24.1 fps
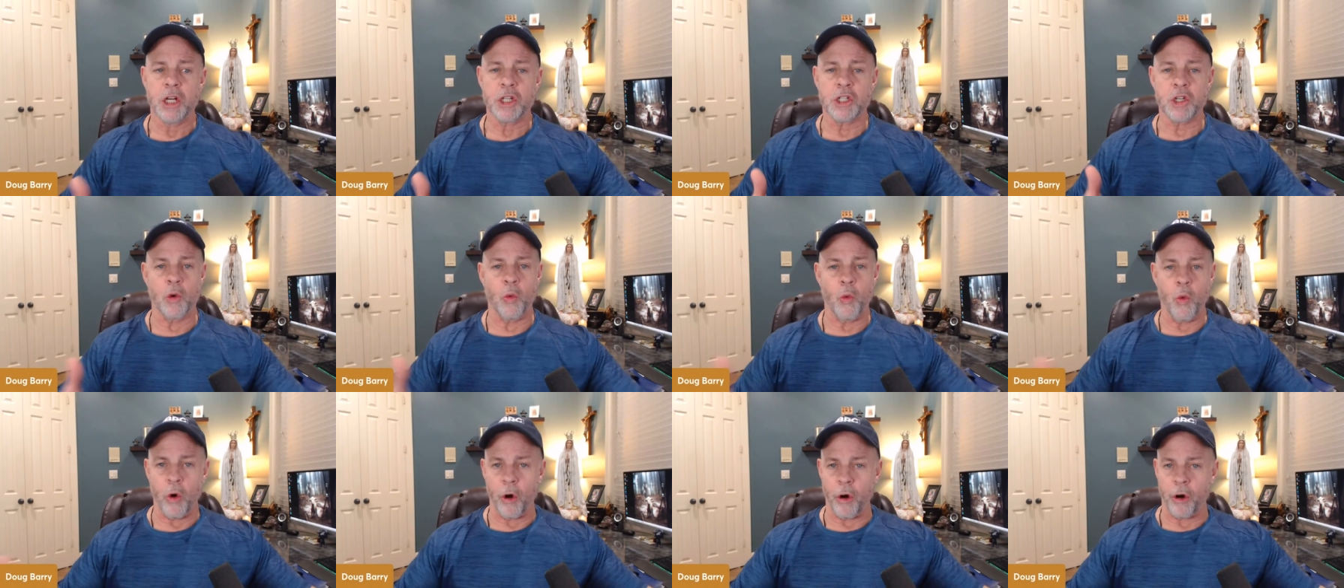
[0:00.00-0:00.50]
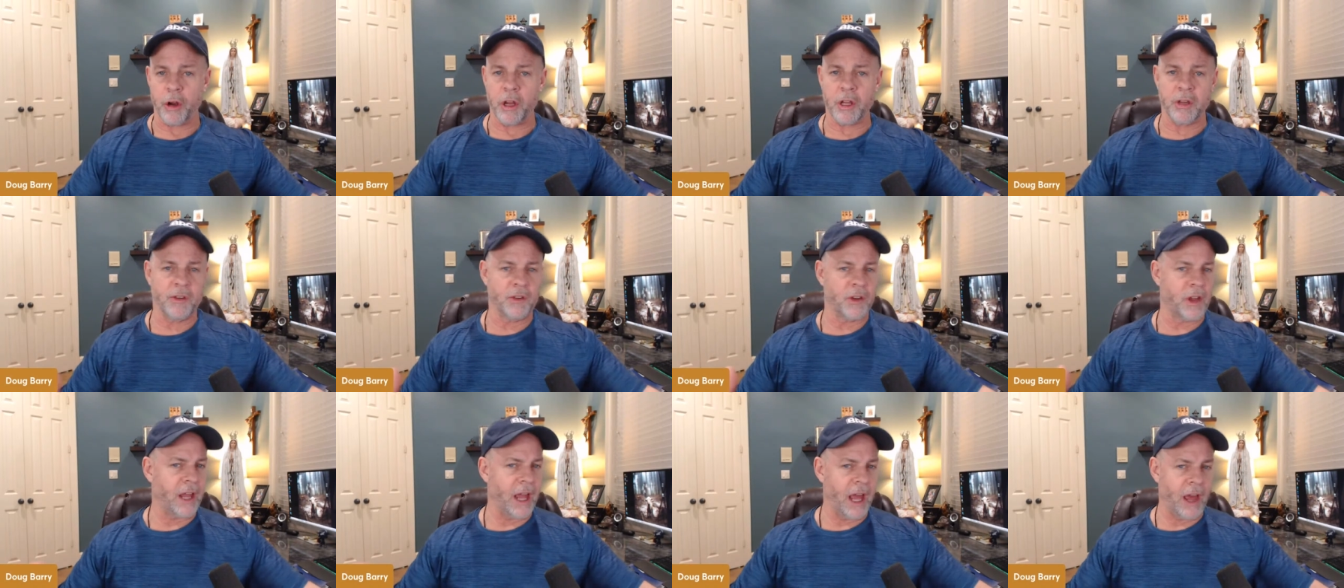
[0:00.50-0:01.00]
to work
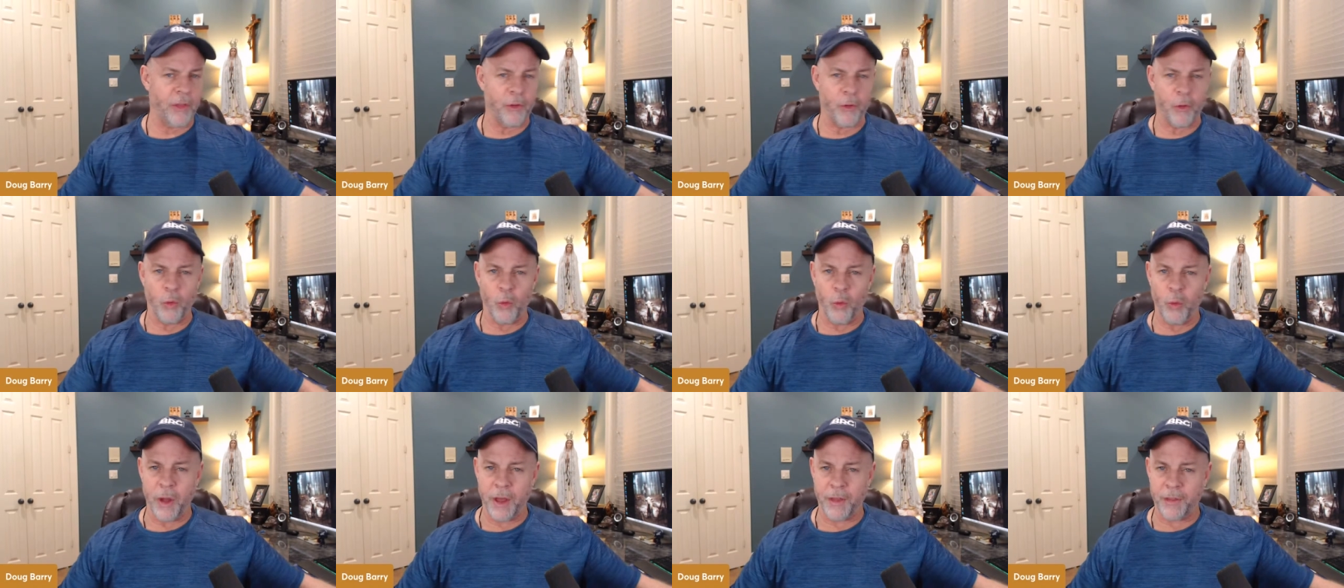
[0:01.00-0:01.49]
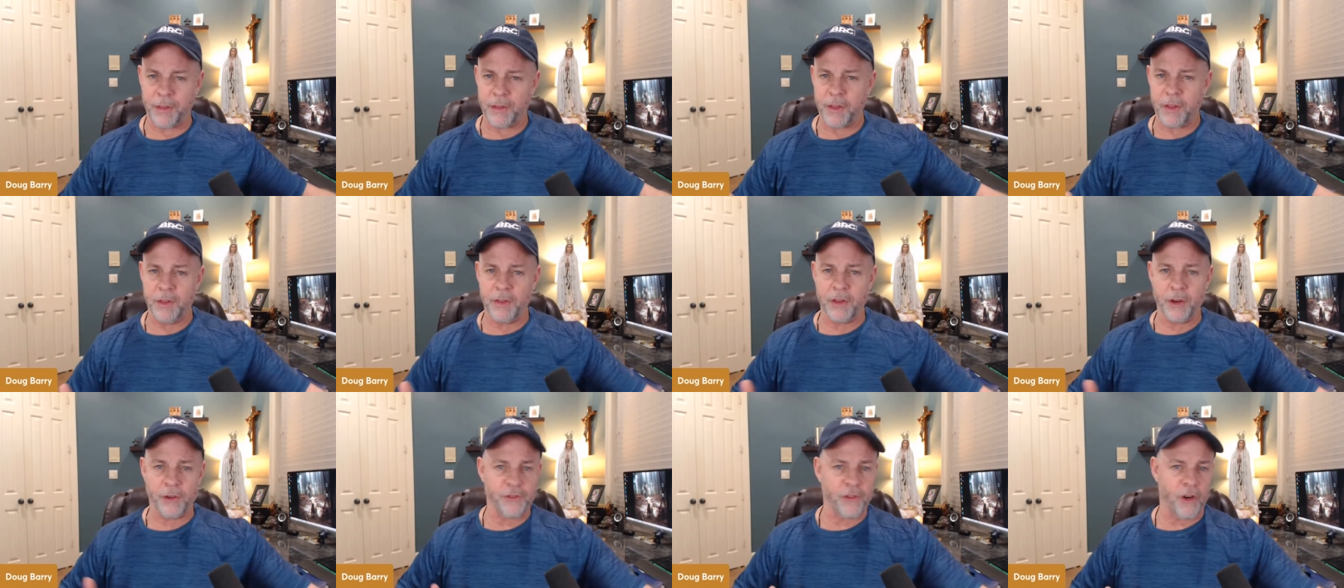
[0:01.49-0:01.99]
together with
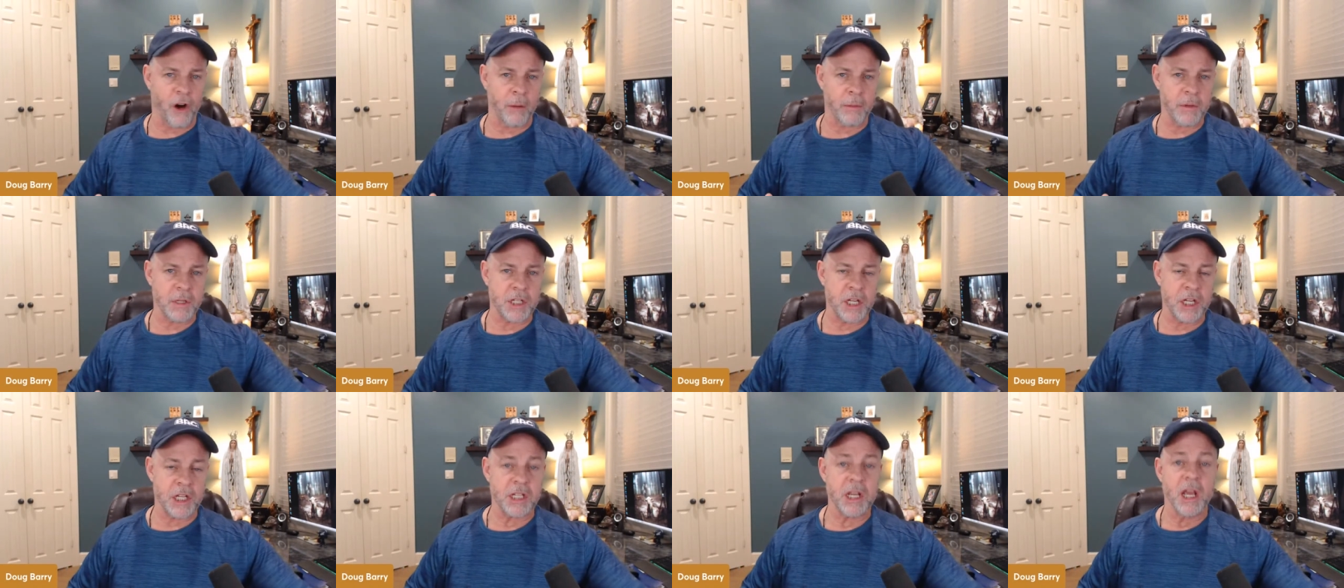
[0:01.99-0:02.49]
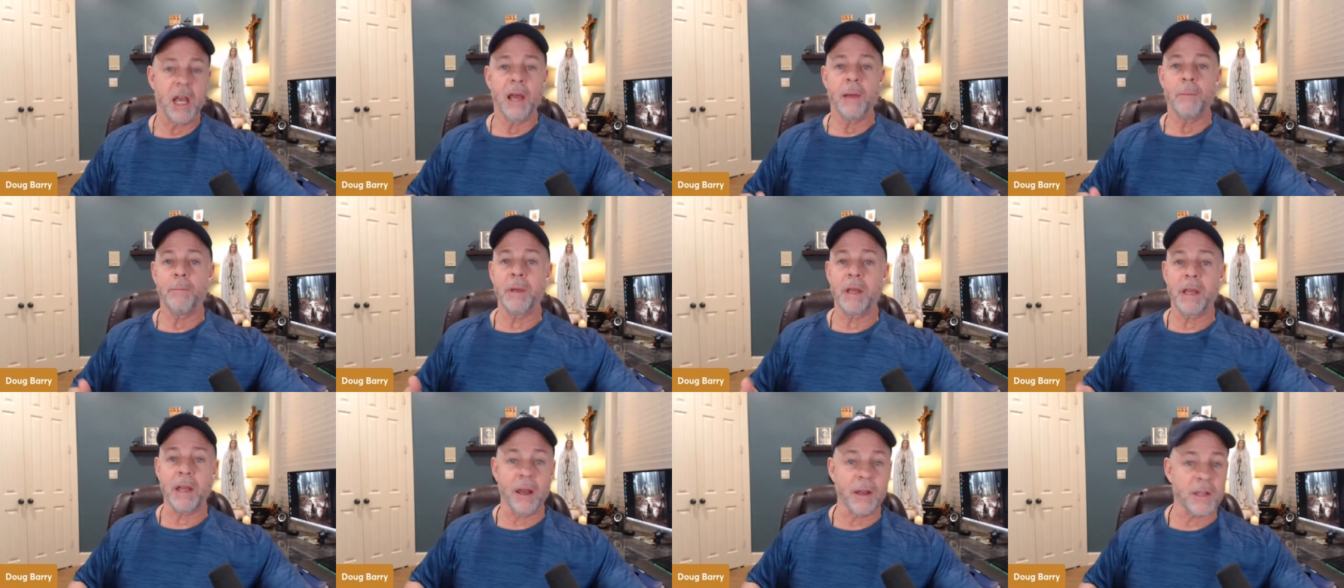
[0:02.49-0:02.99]
their pharmacies
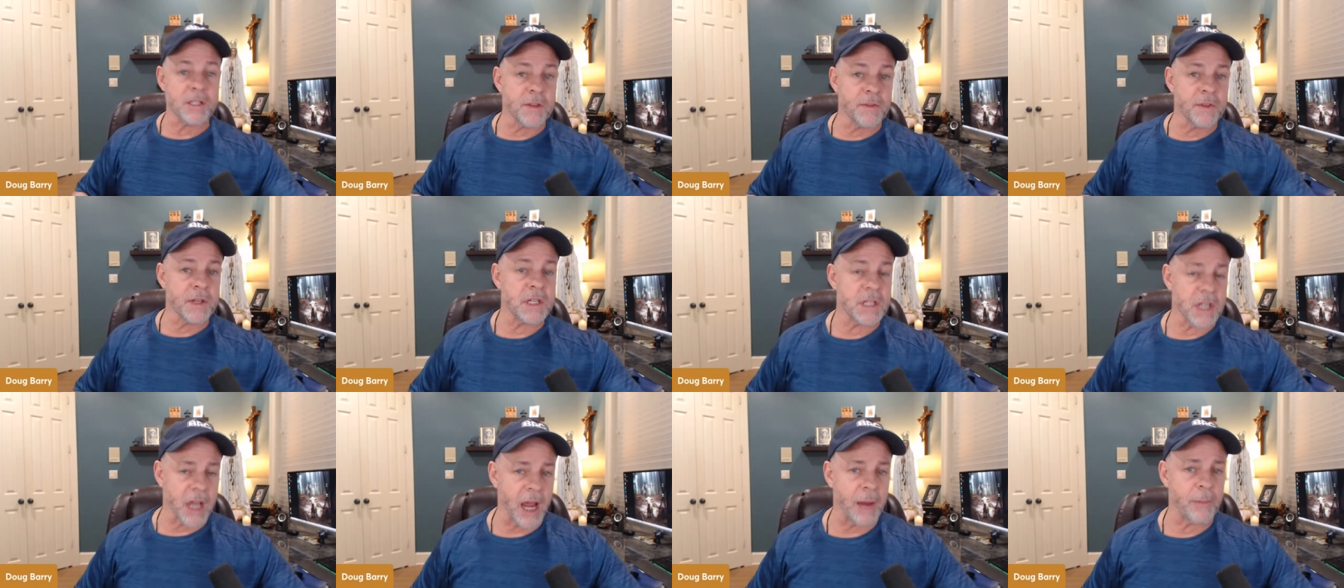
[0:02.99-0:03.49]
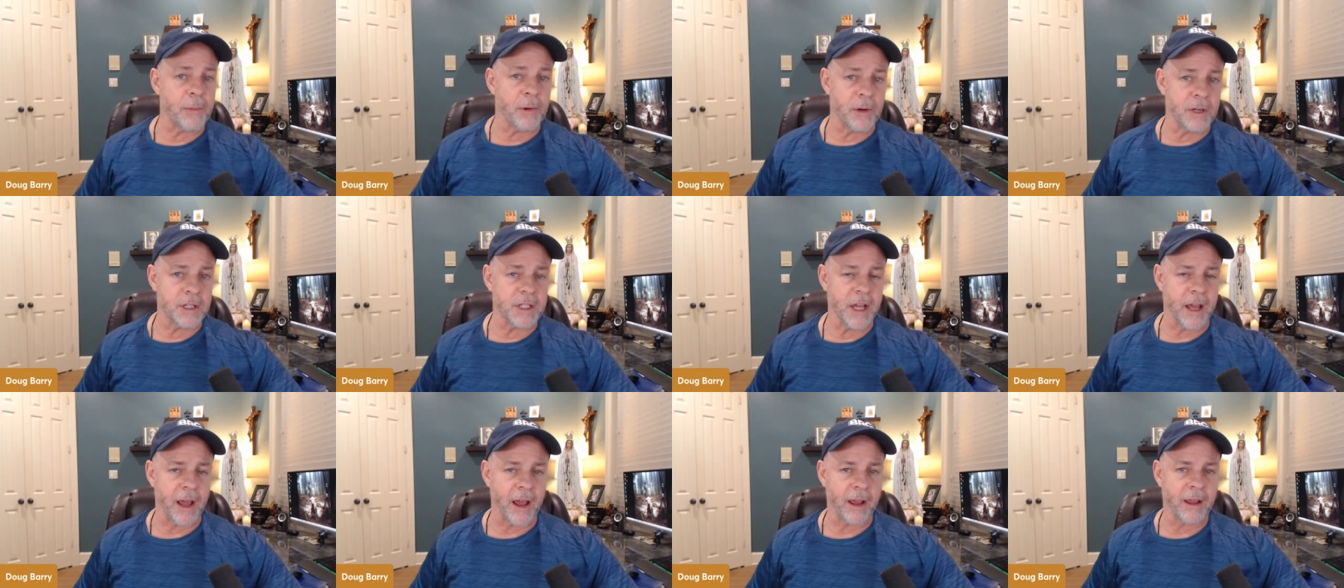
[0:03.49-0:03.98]
because of the cyber
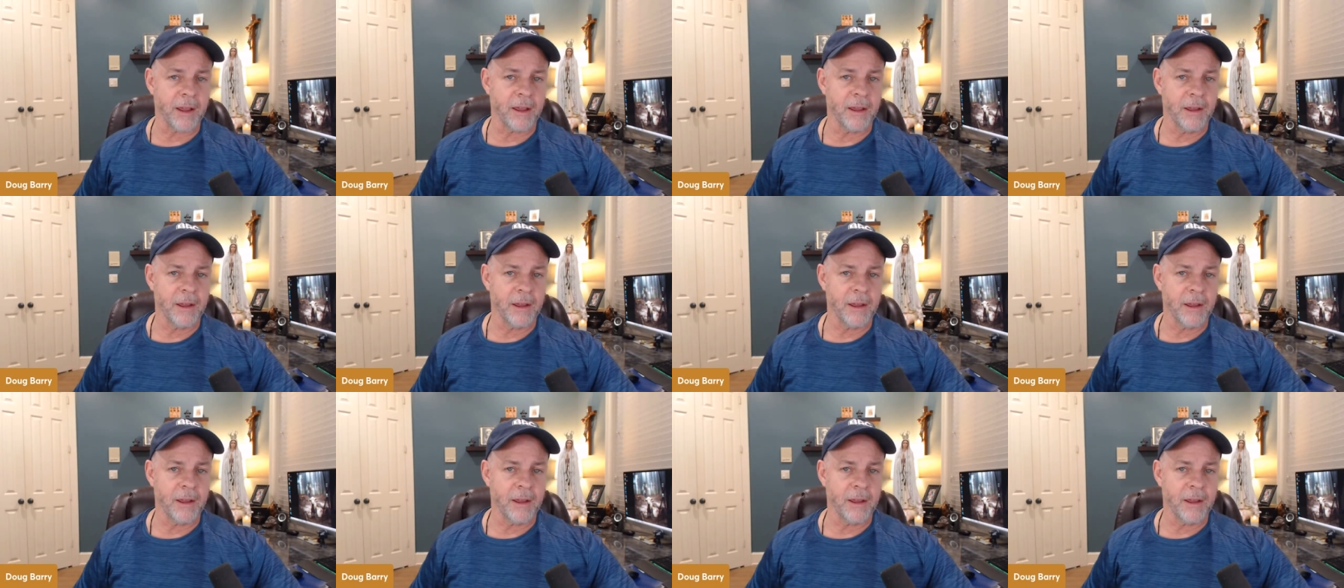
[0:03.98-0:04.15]
attack.